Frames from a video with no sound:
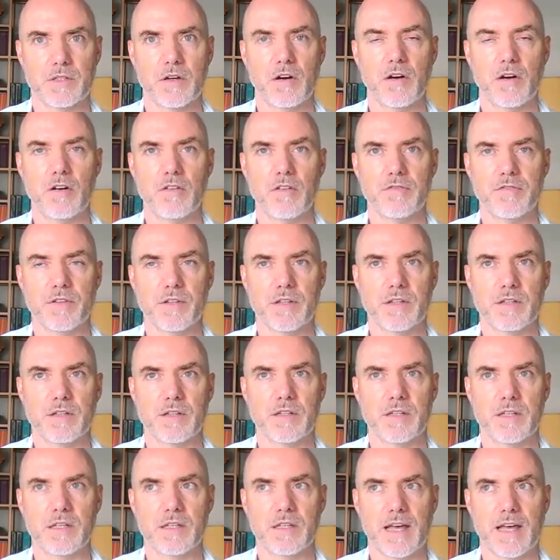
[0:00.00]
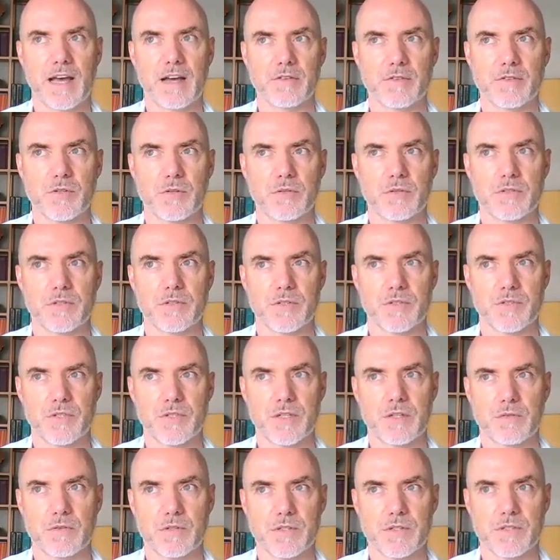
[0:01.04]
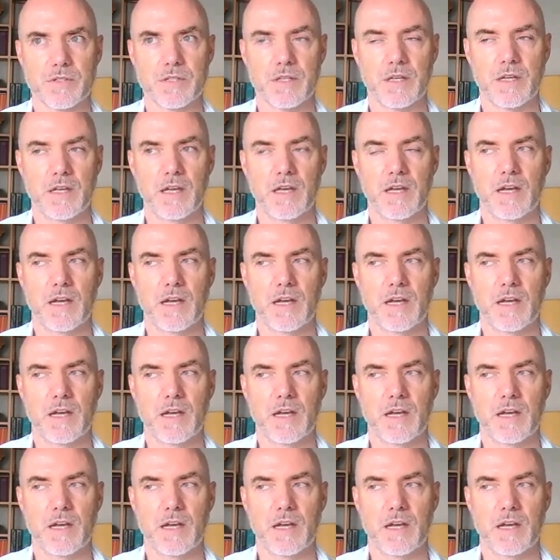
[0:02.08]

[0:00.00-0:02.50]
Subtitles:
Often in the household, there's secrets,